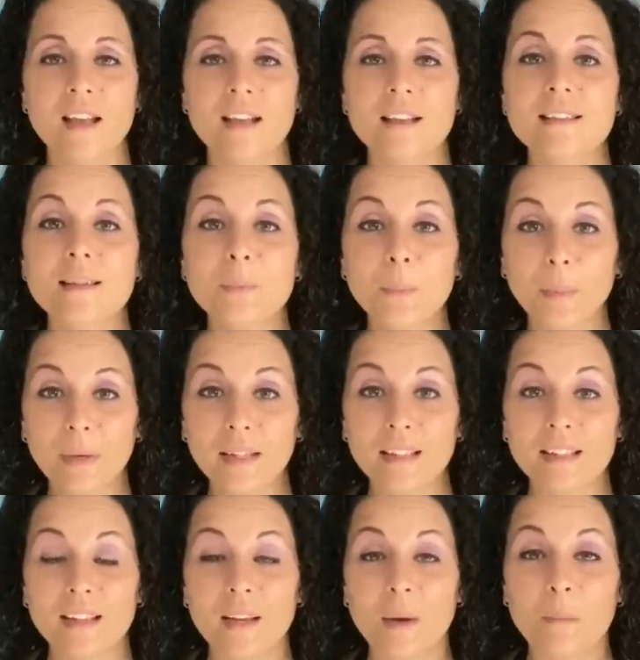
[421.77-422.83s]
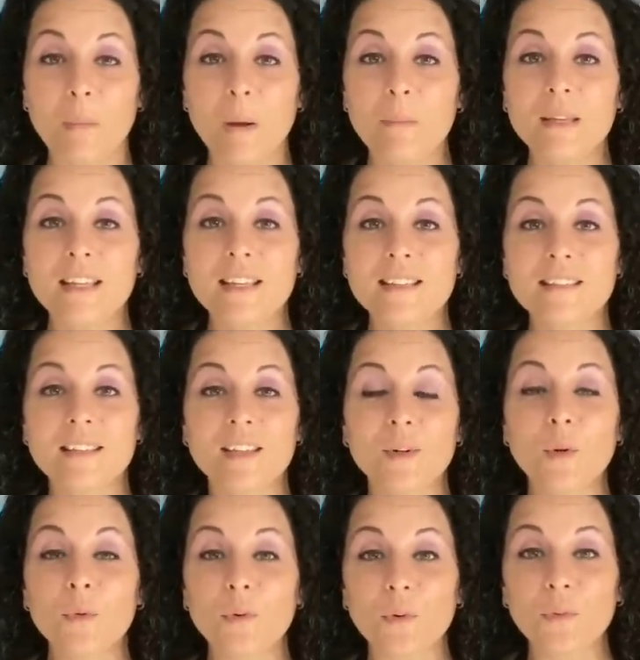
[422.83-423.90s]
I said, buddy, Mommy gets like
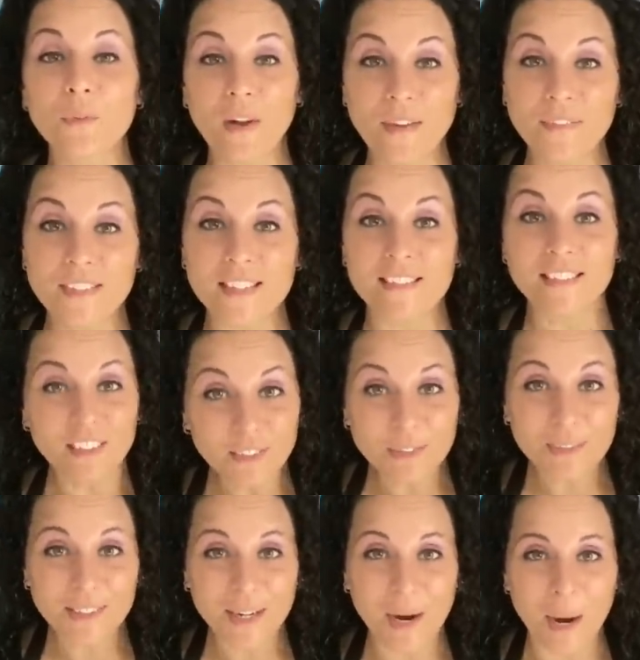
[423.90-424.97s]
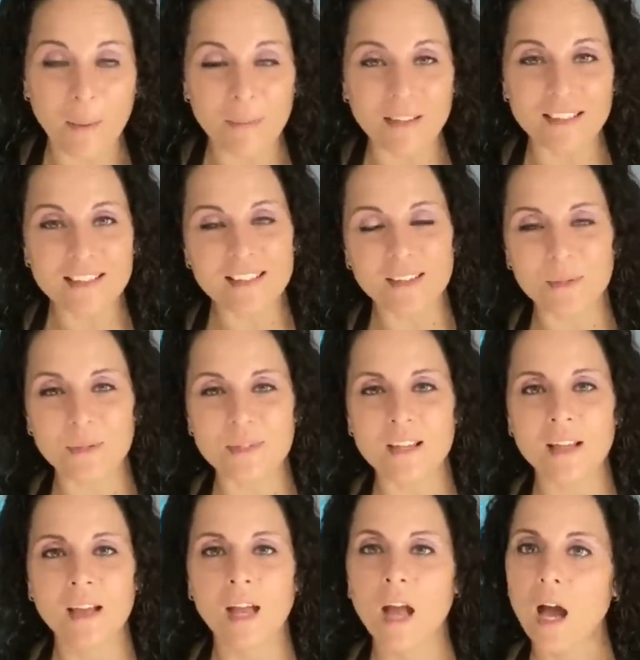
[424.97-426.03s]
over 500, 600 comments. He goes,
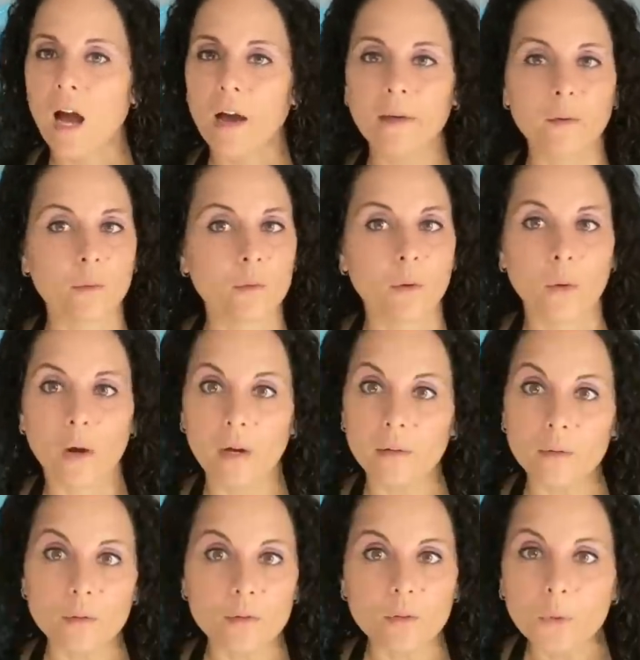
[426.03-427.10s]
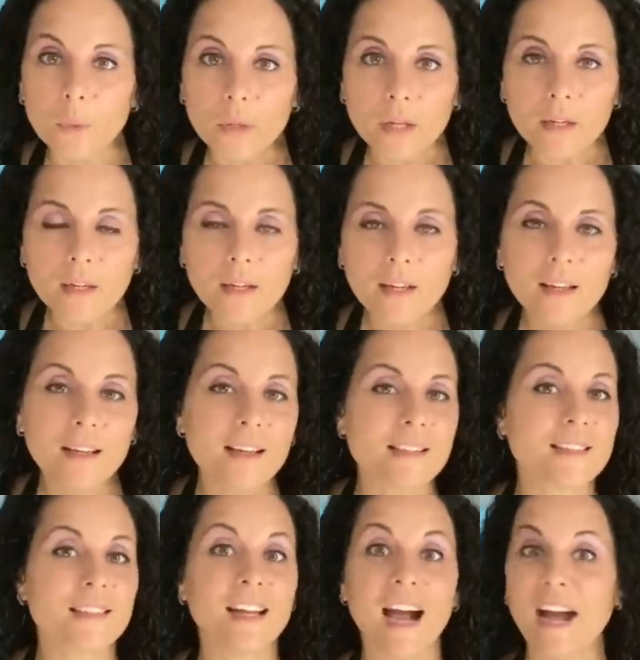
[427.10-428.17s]
I don't know how you do it. I
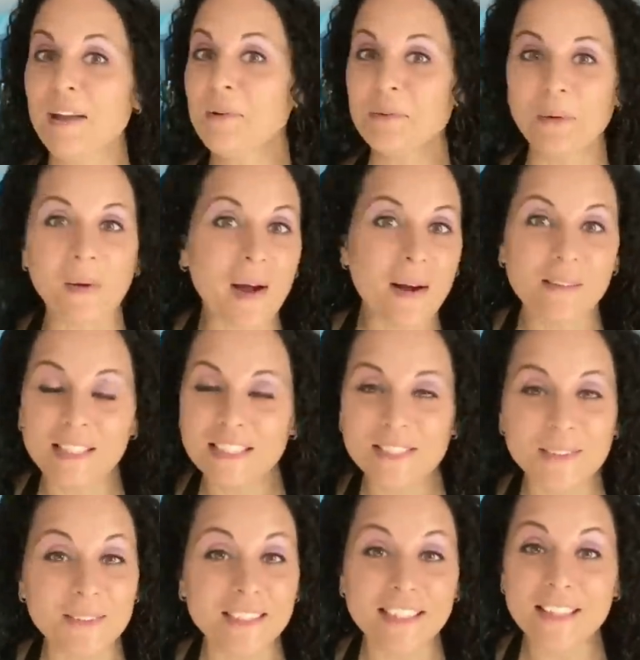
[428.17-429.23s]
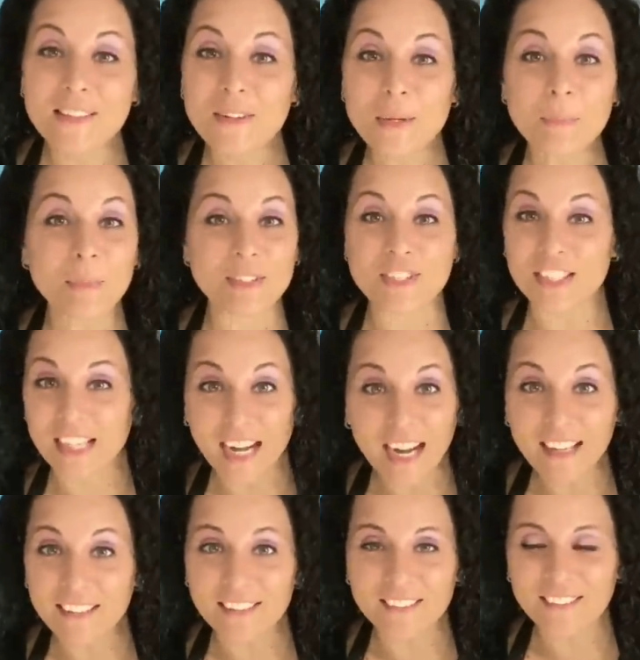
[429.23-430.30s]
said, I don't know how I do it either, but you
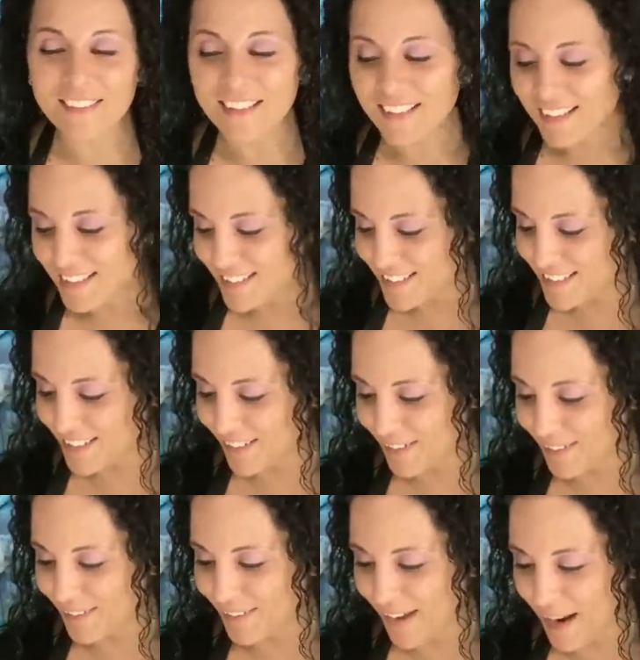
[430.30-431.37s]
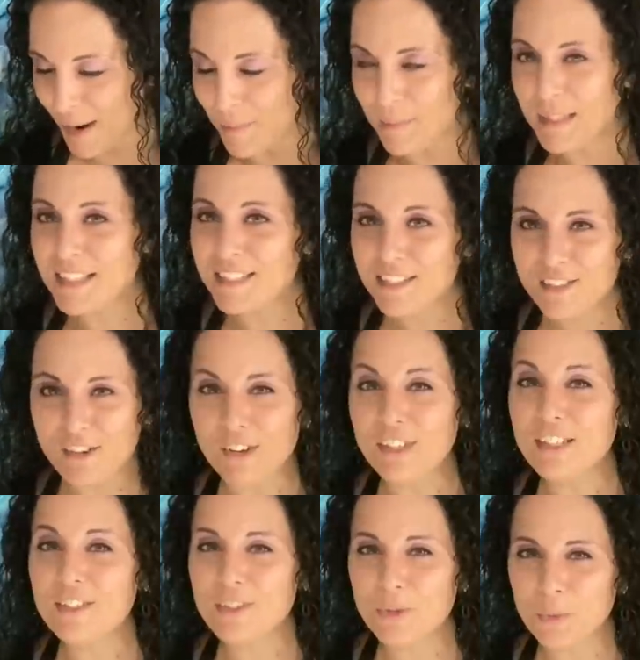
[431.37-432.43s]
got to. So he's
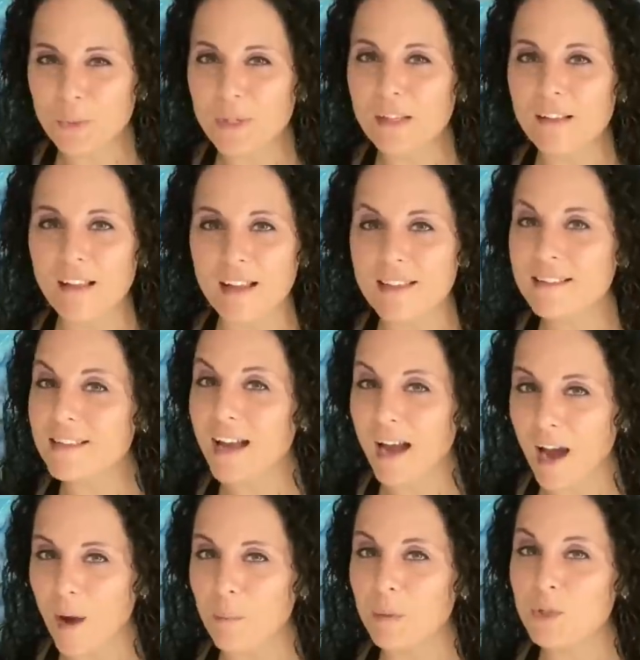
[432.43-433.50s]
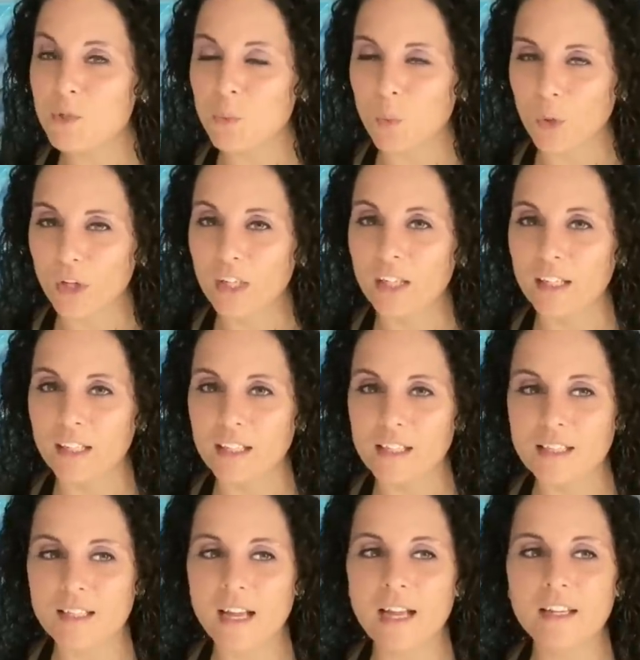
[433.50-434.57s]
starting to realize how much work it
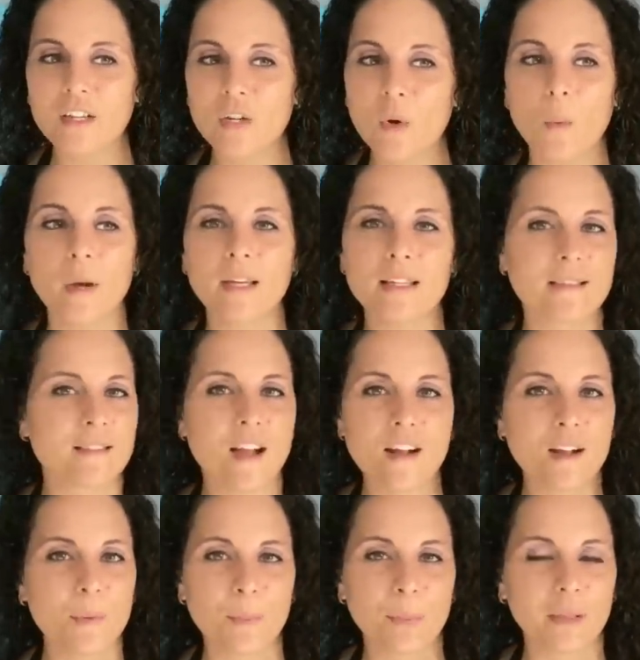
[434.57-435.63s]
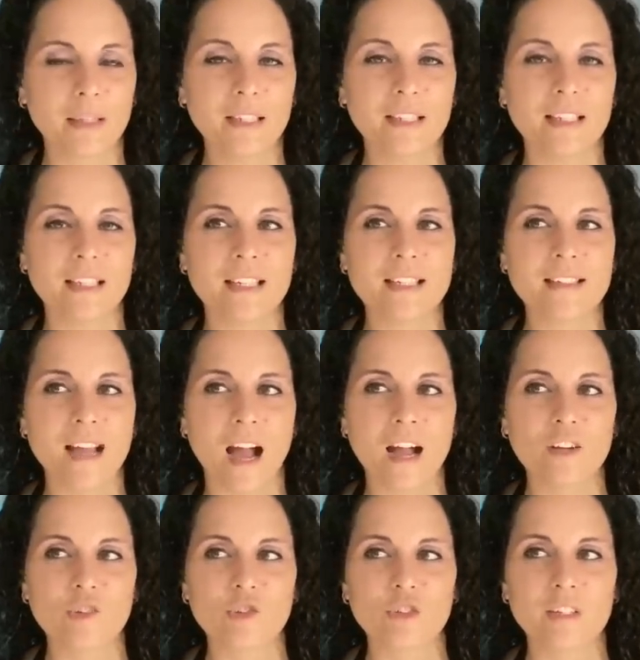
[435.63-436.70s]
is. And you know what? He's not complaining. He's
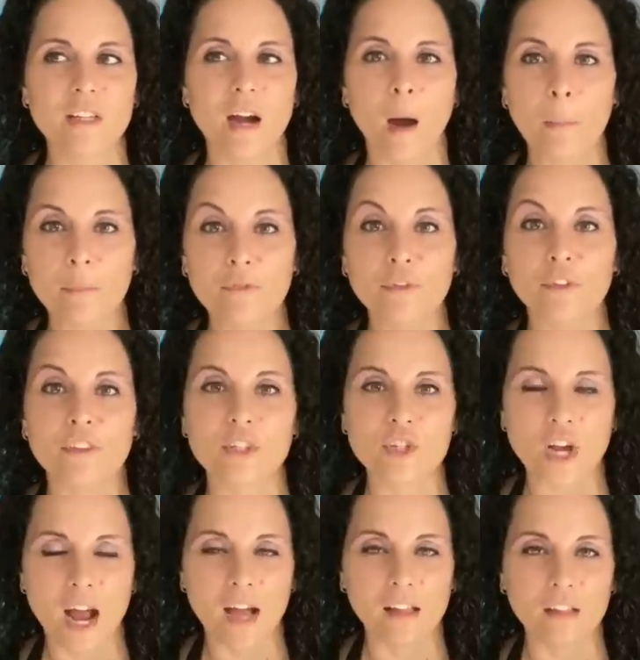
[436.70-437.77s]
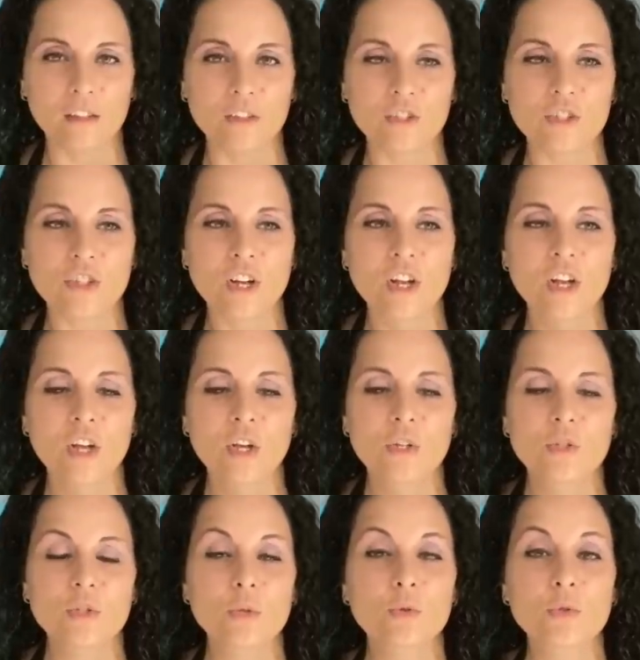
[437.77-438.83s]
actually up for the challenge.
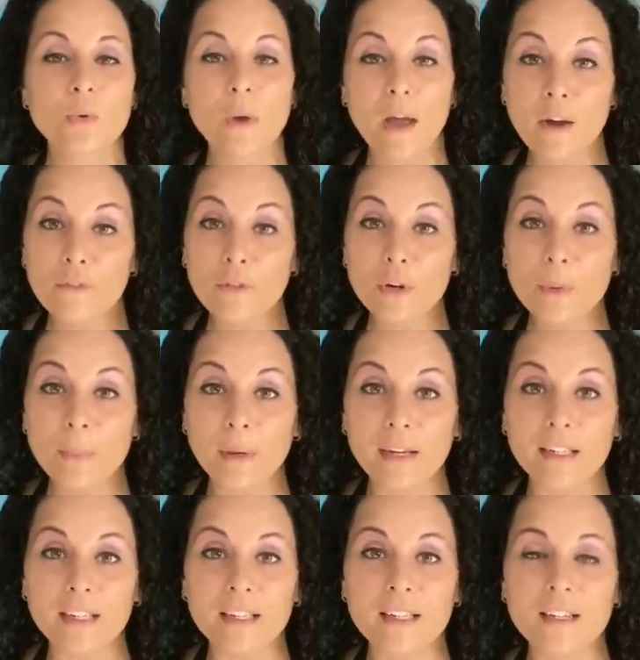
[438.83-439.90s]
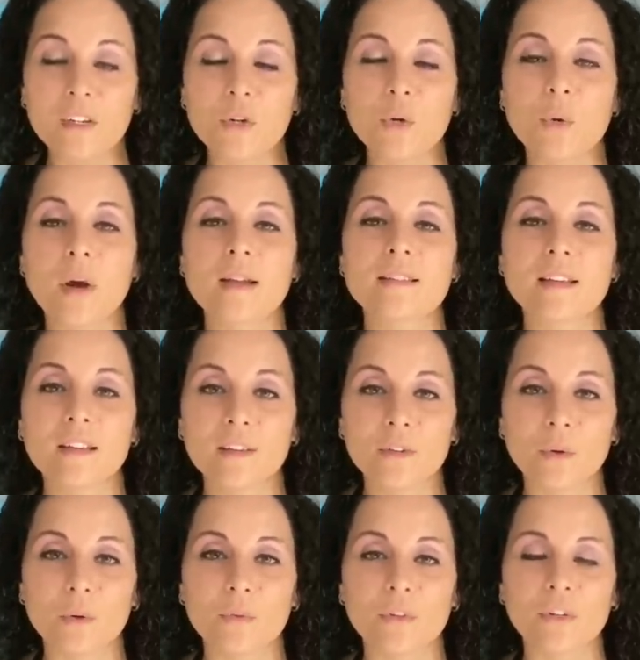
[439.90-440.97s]
So to everybody who has headed
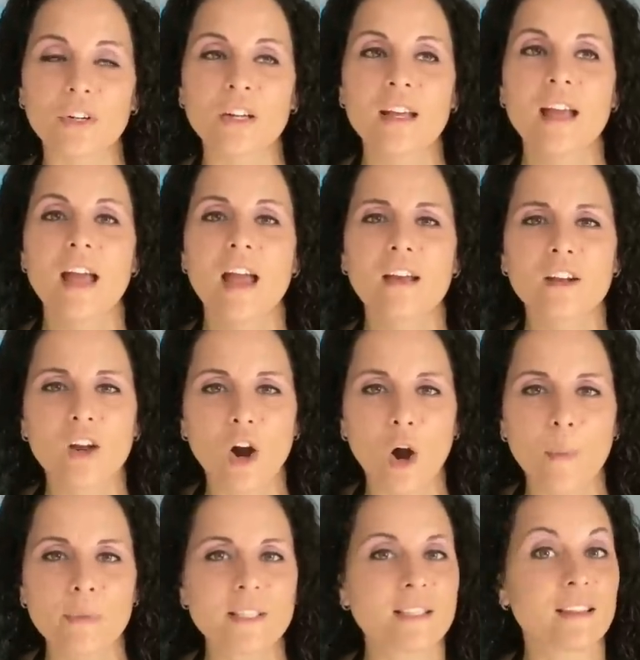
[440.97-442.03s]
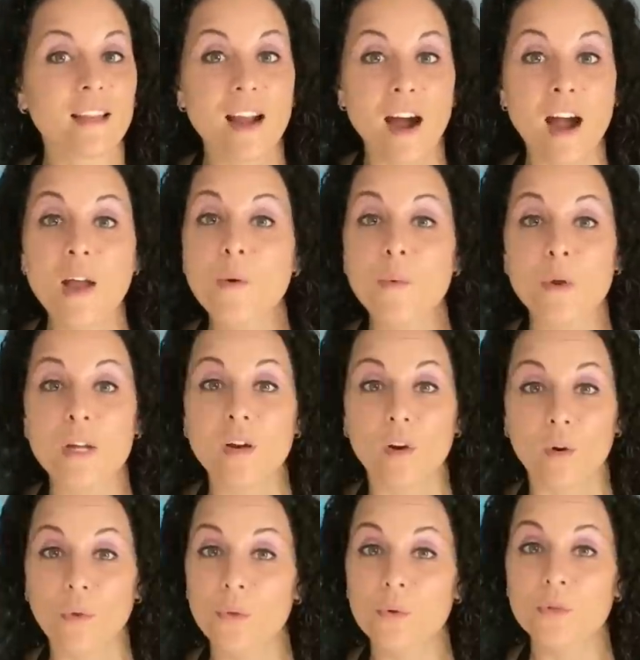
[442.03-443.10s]
over and commented, like, I read
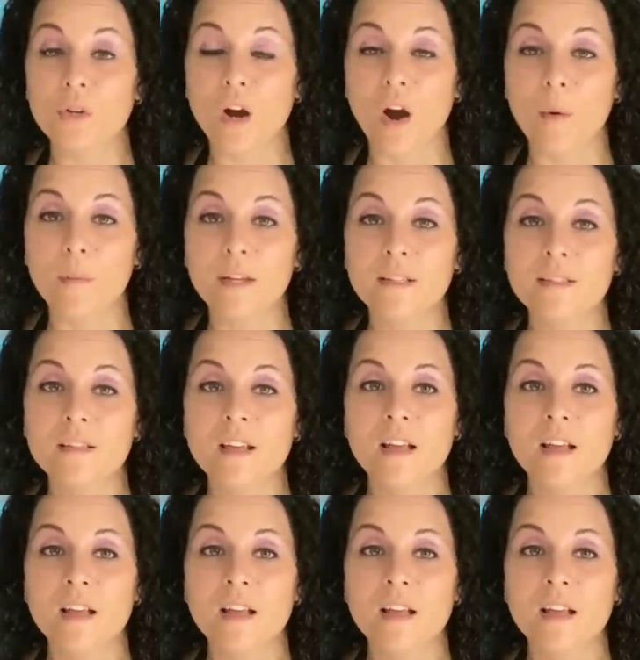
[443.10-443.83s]
all those comments.